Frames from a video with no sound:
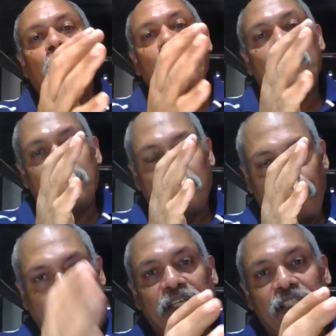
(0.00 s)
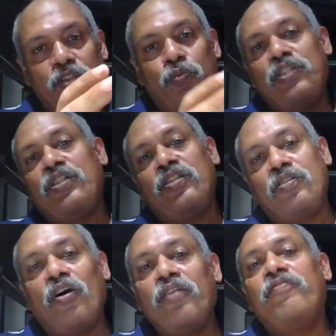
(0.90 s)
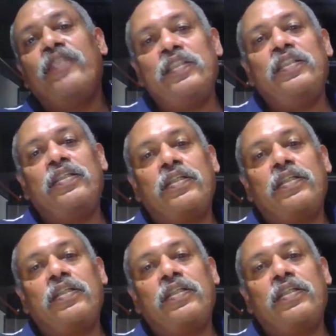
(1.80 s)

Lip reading: a space which is not further